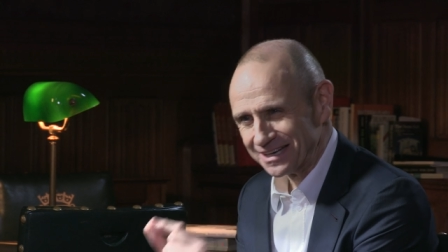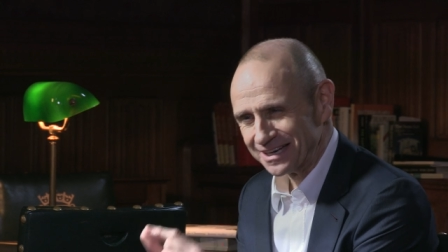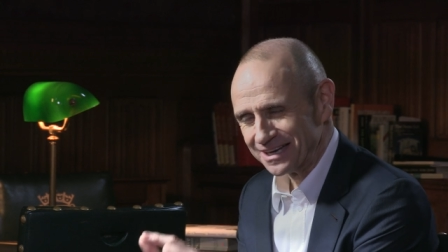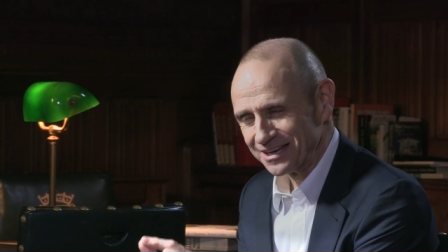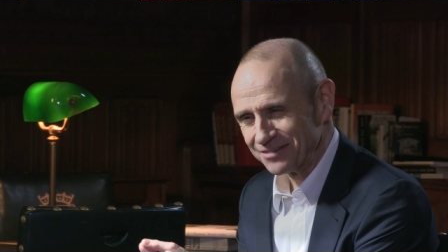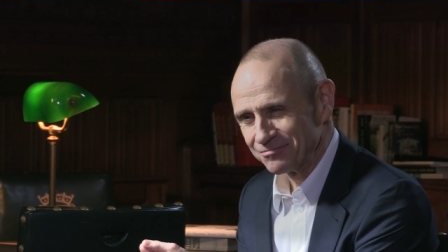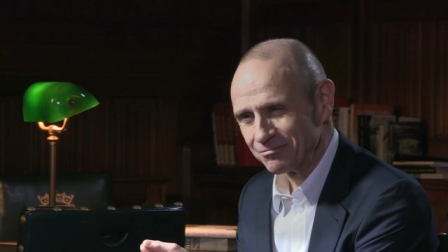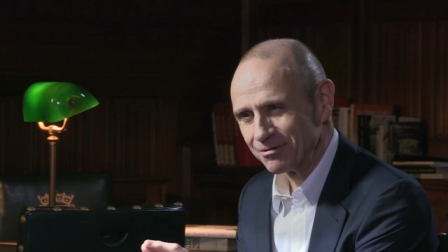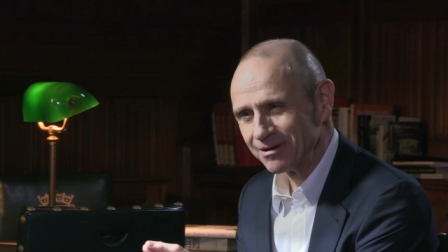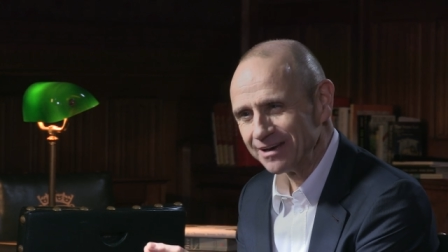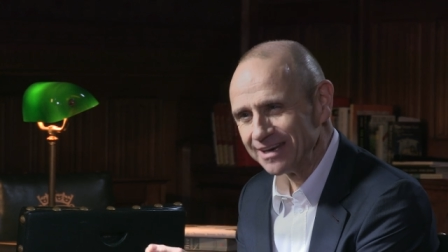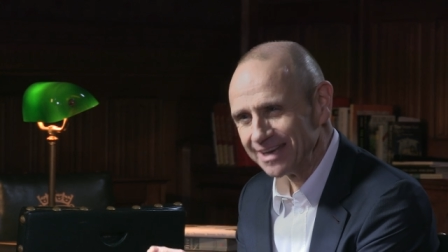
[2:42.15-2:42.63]

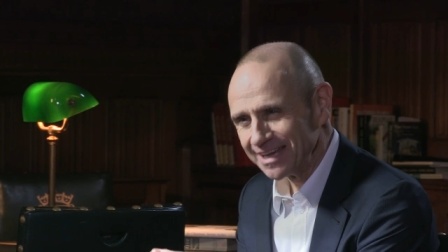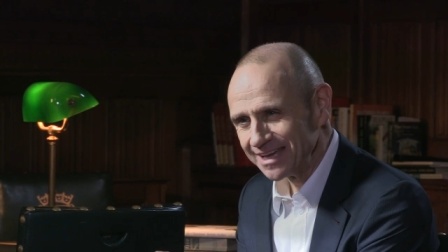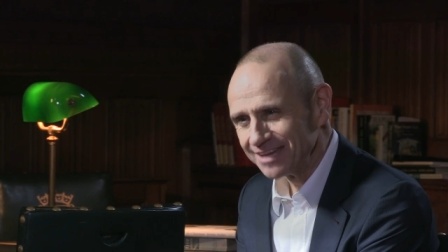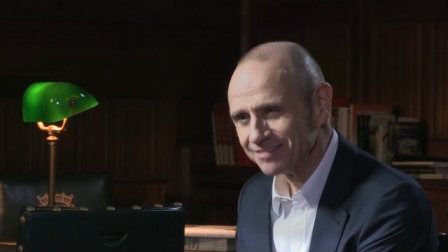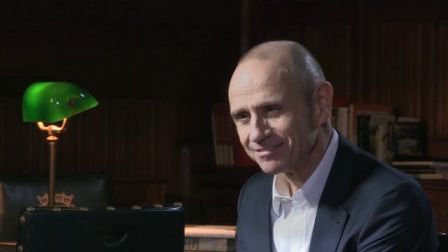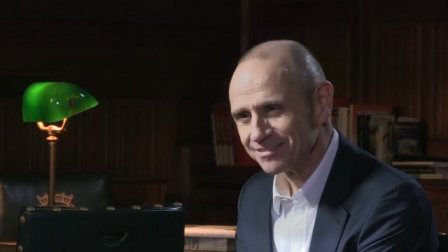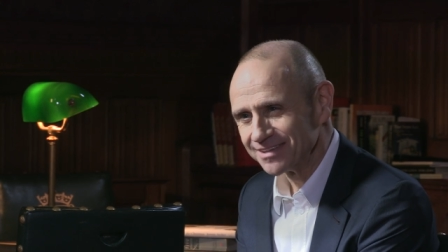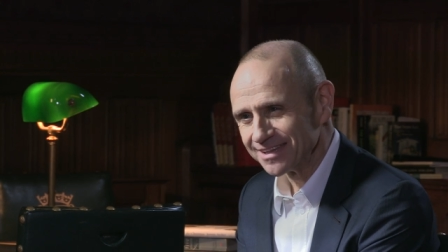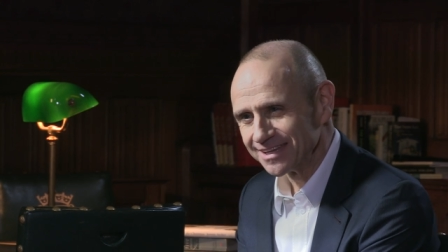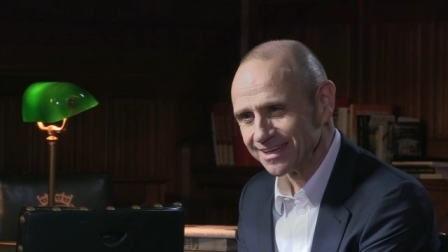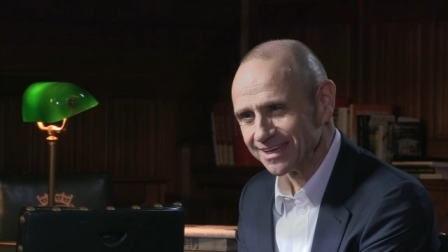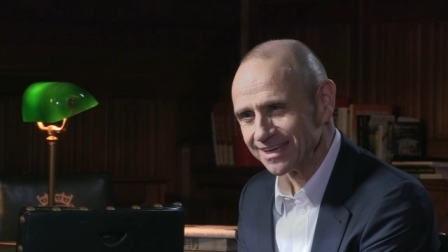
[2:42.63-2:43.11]
if we
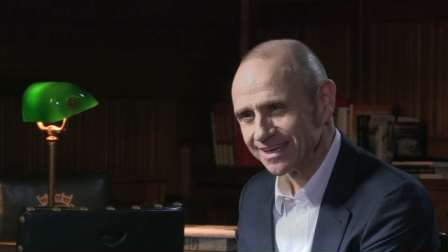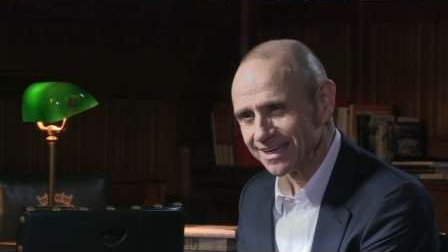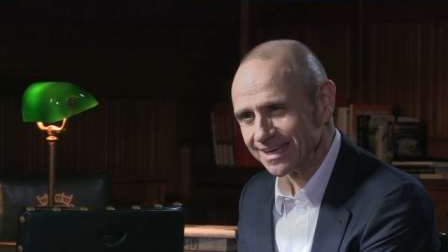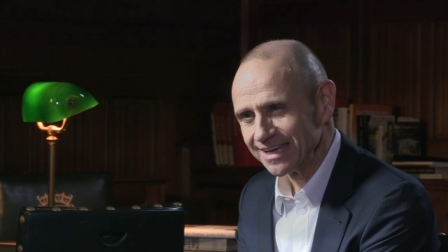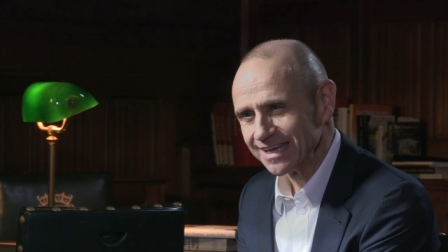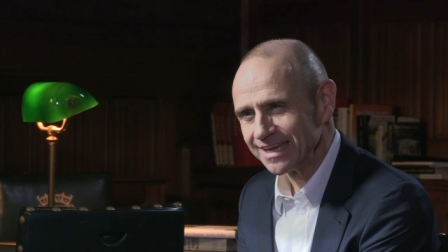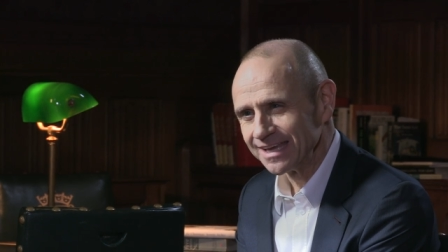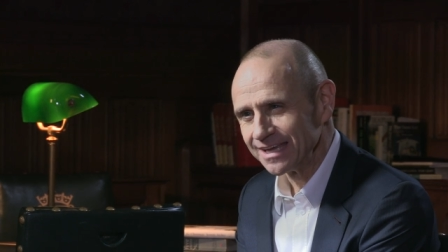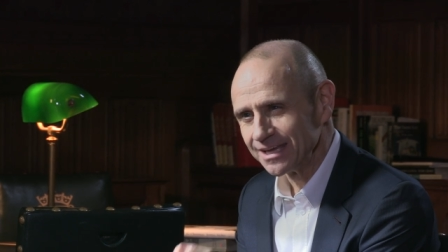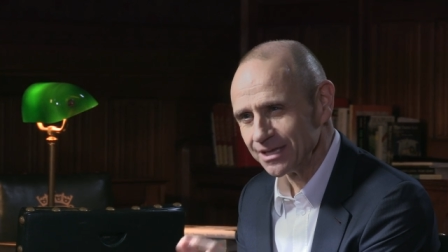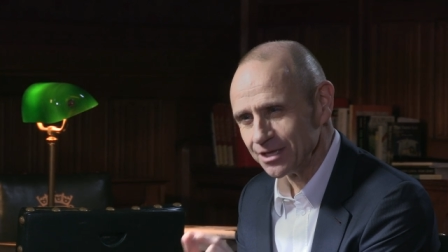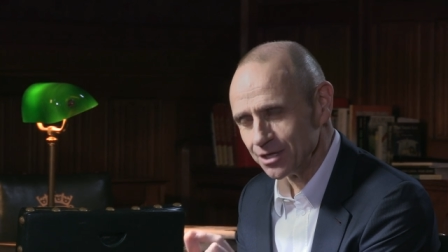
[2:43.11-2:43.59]
leave the
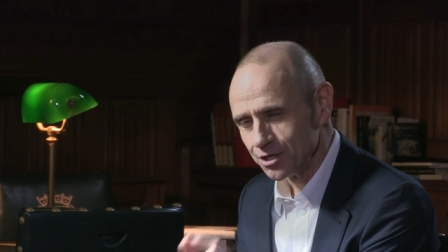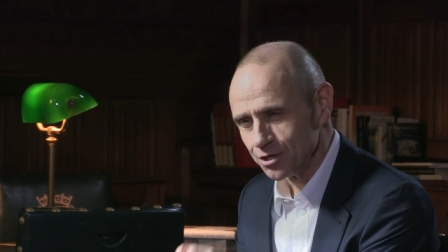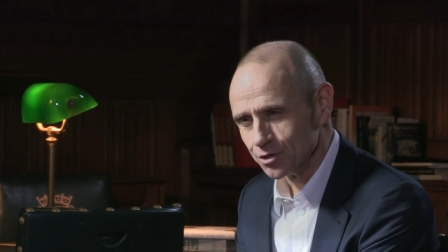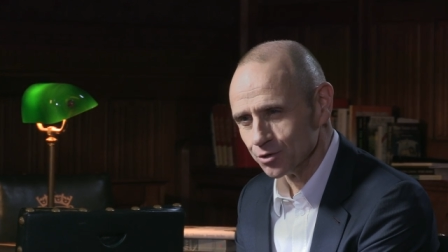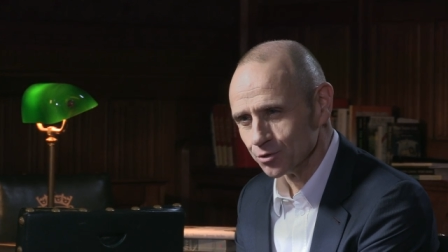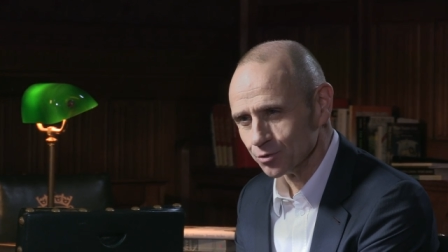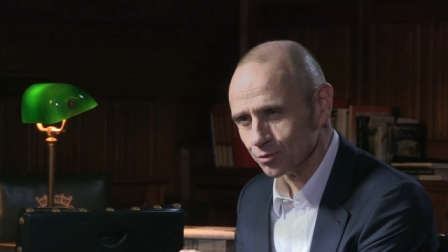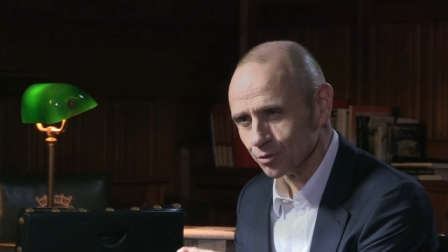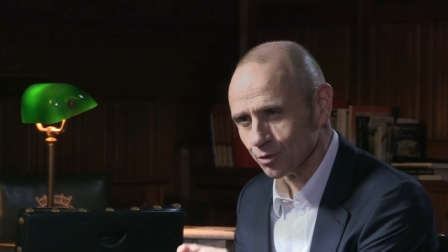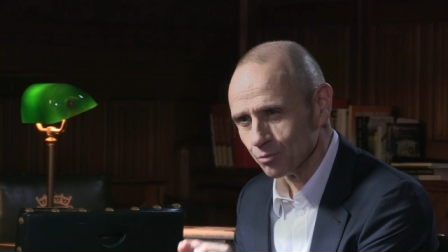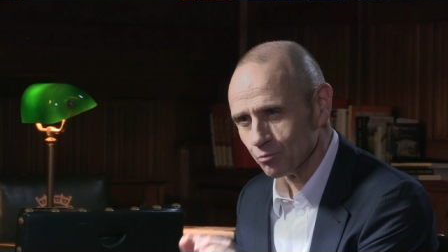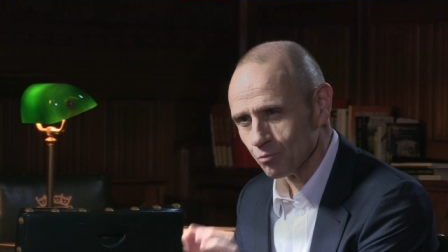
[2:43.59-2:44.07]

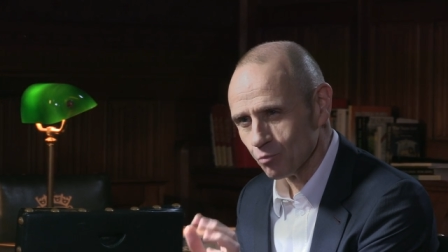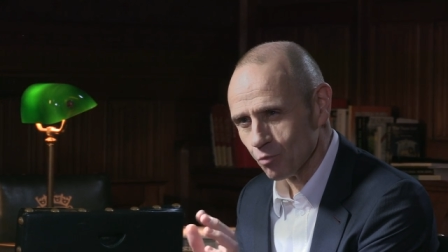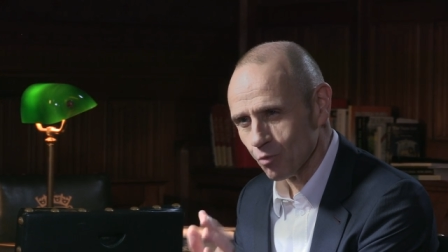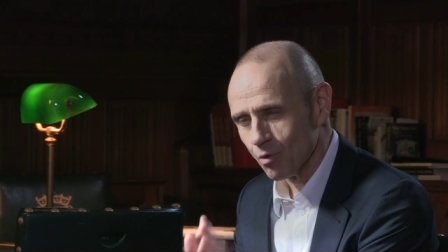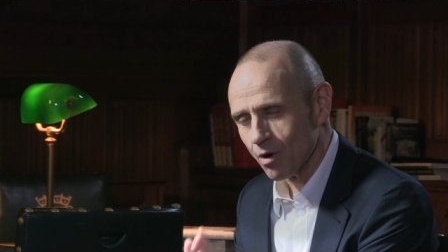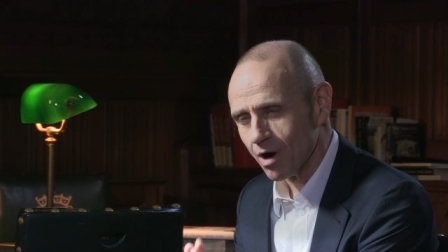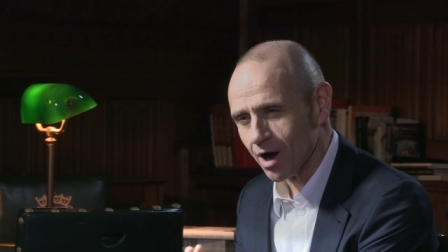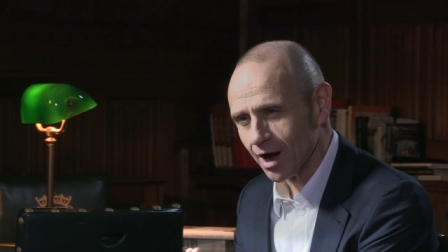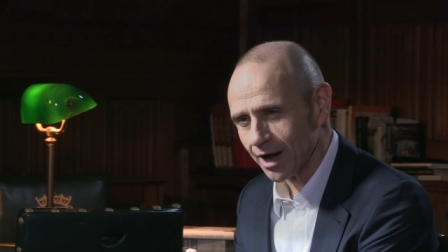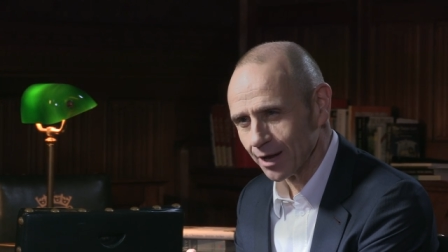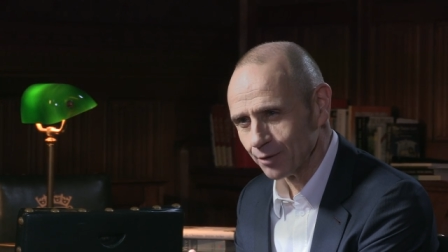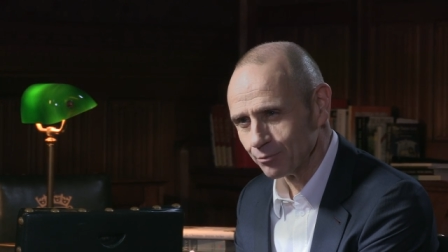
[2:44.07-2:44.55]
EU and
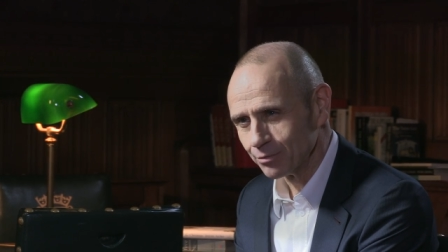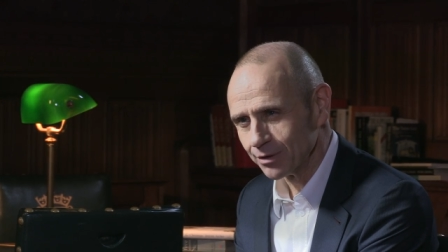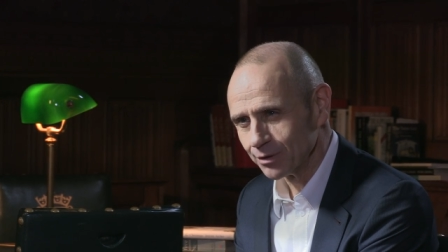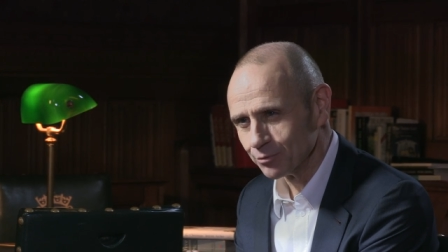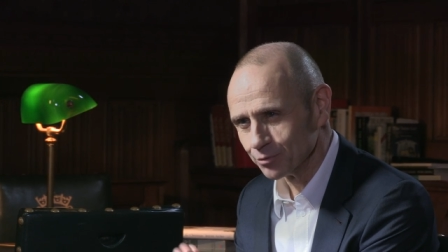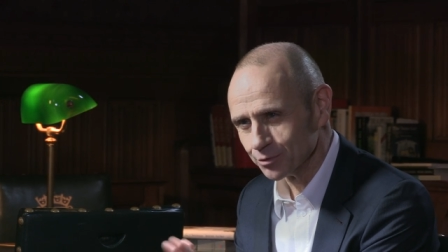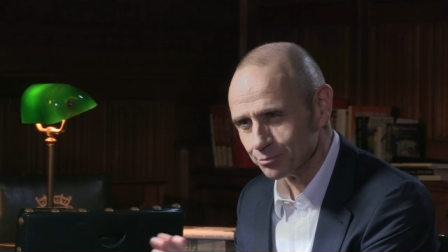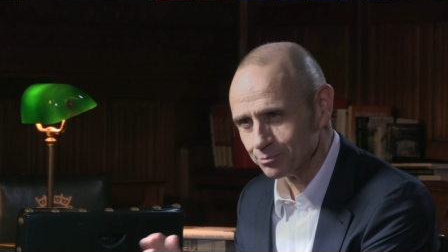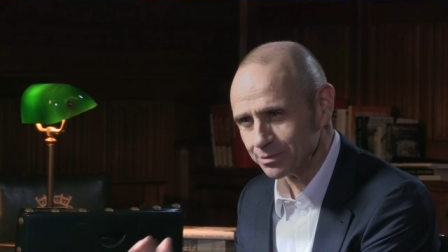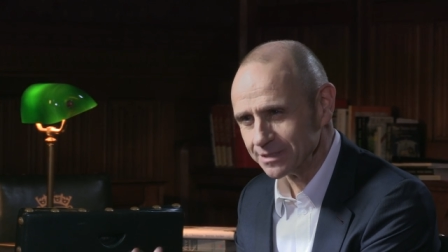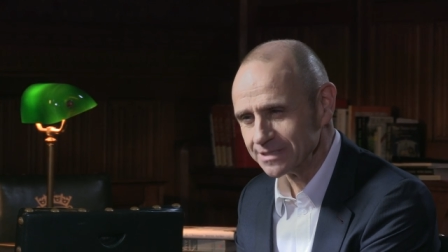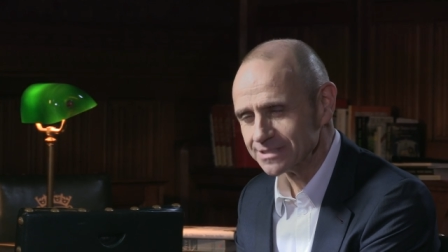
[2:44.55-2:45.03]
why we
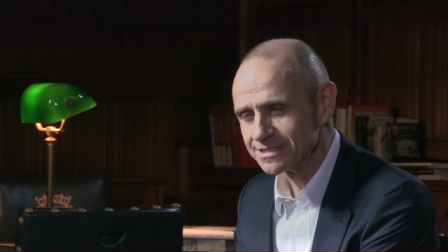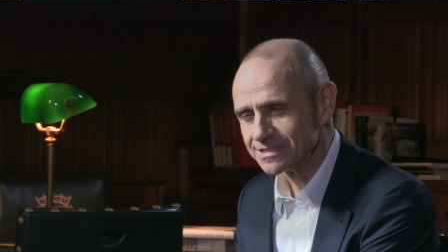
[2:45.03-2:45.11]
would be